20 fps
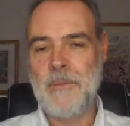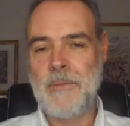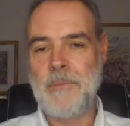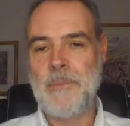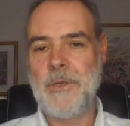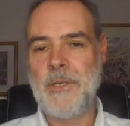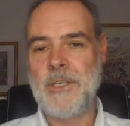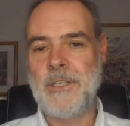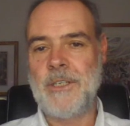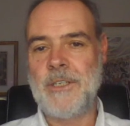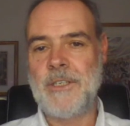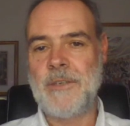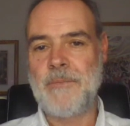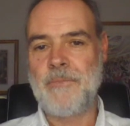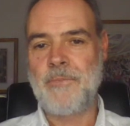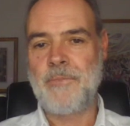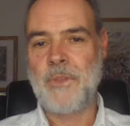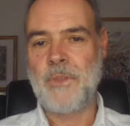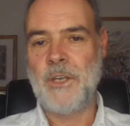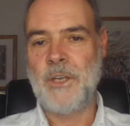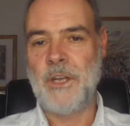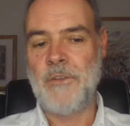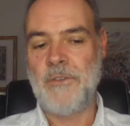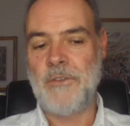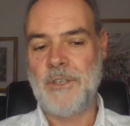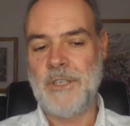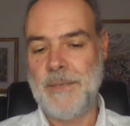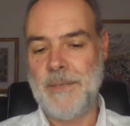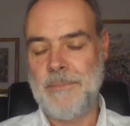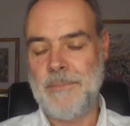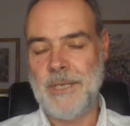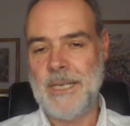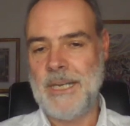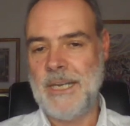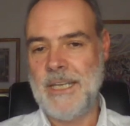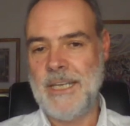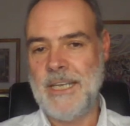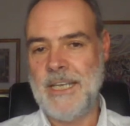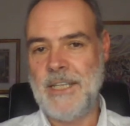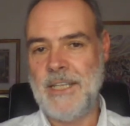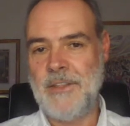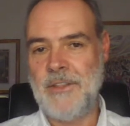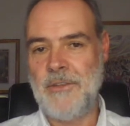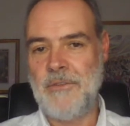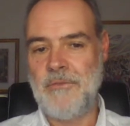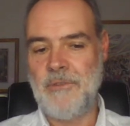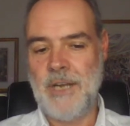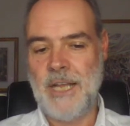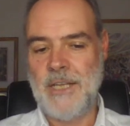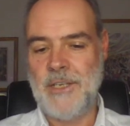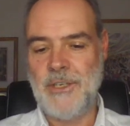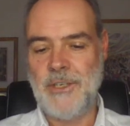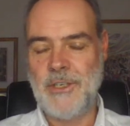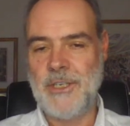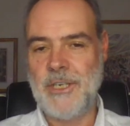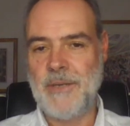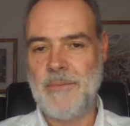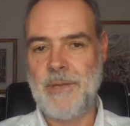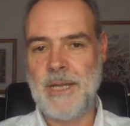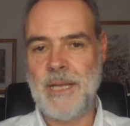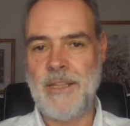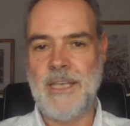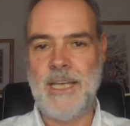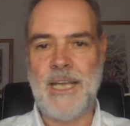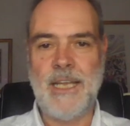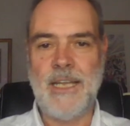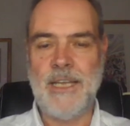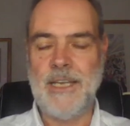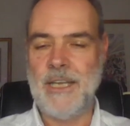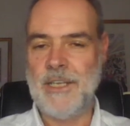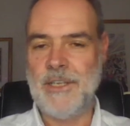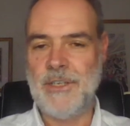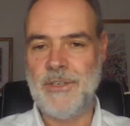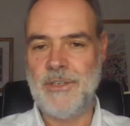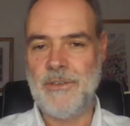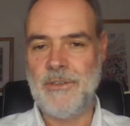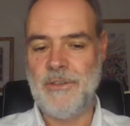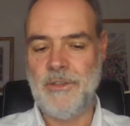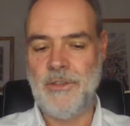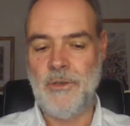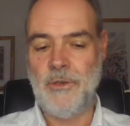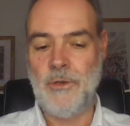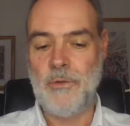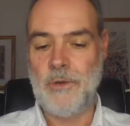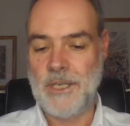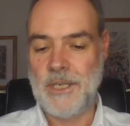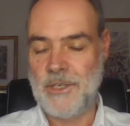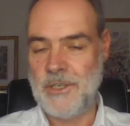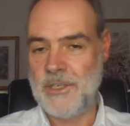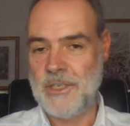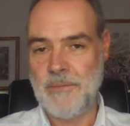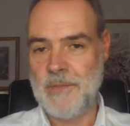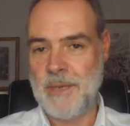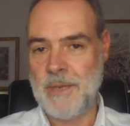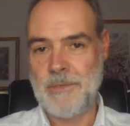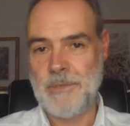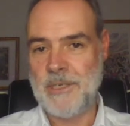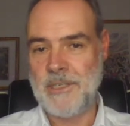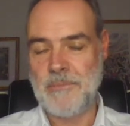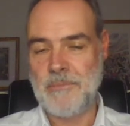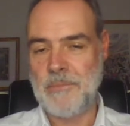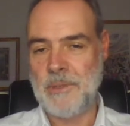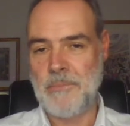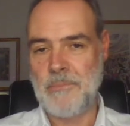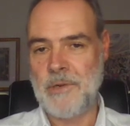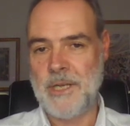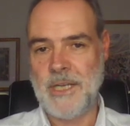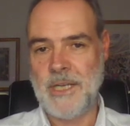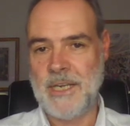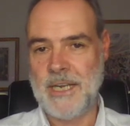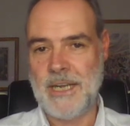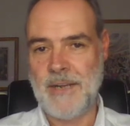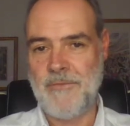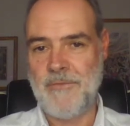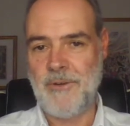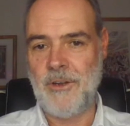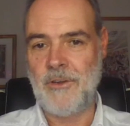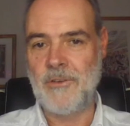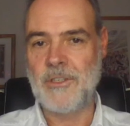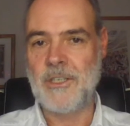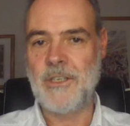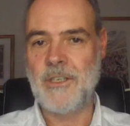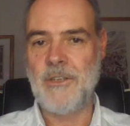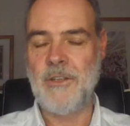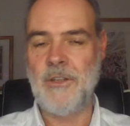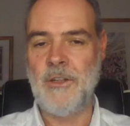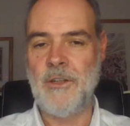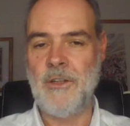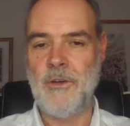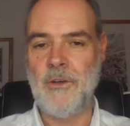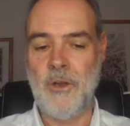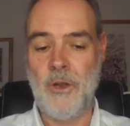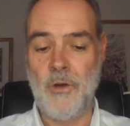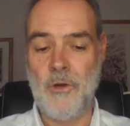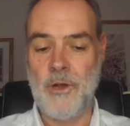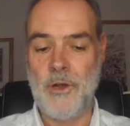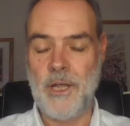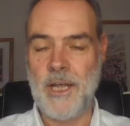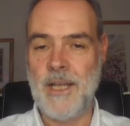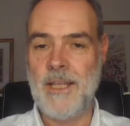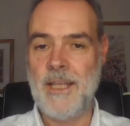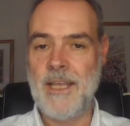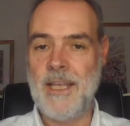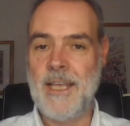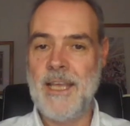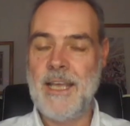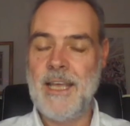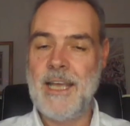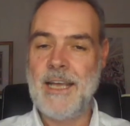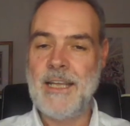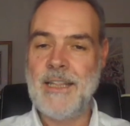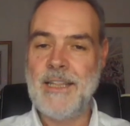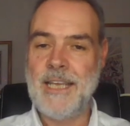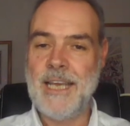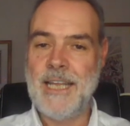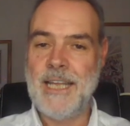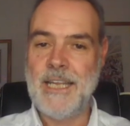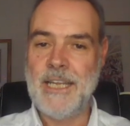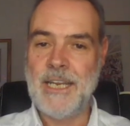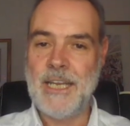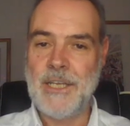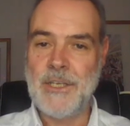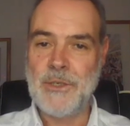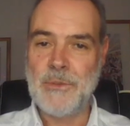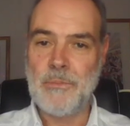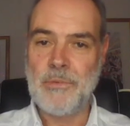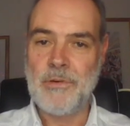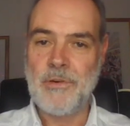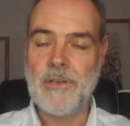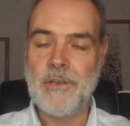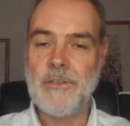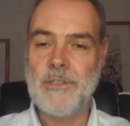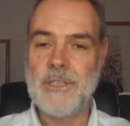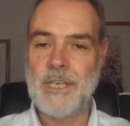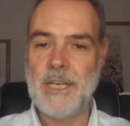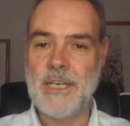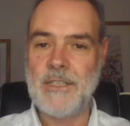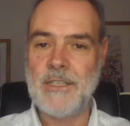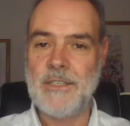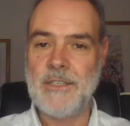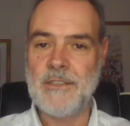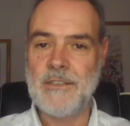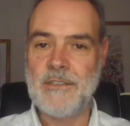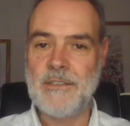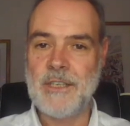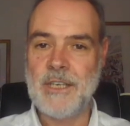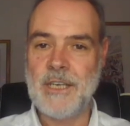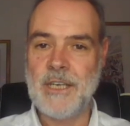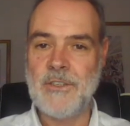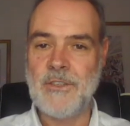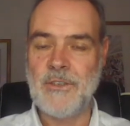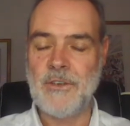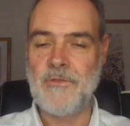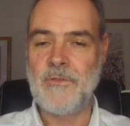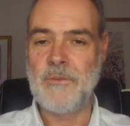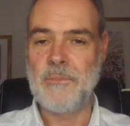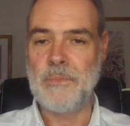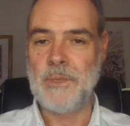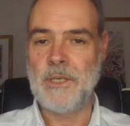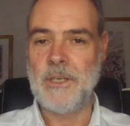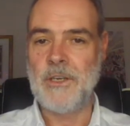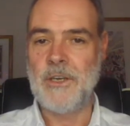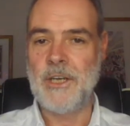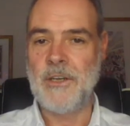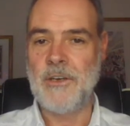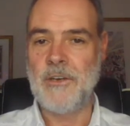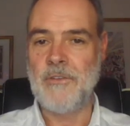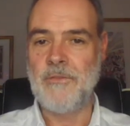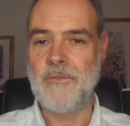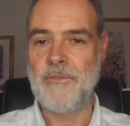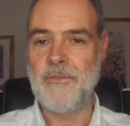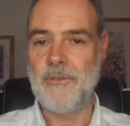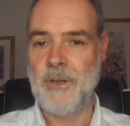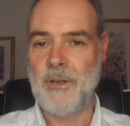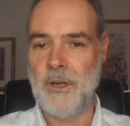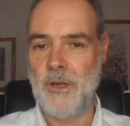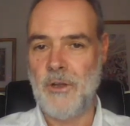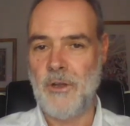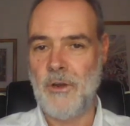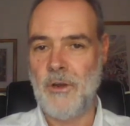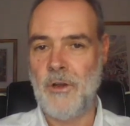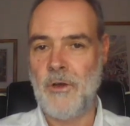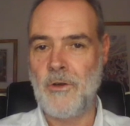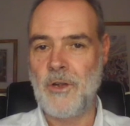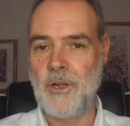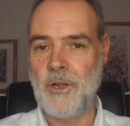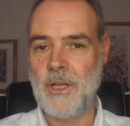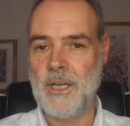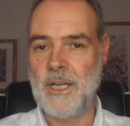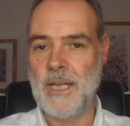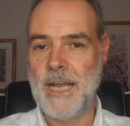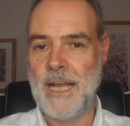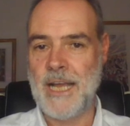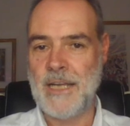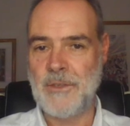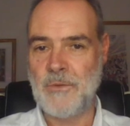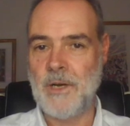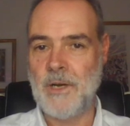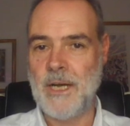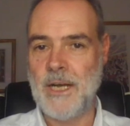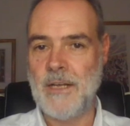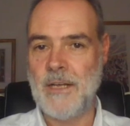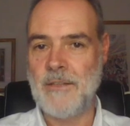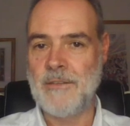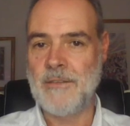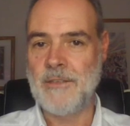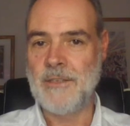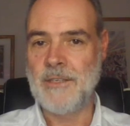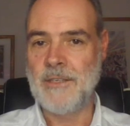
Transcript: but you know, typically the relationship and the alienation, your relationship that person has been breaking down for a lot, lot longer, and the alienation process has often been going on for a lot longer as well.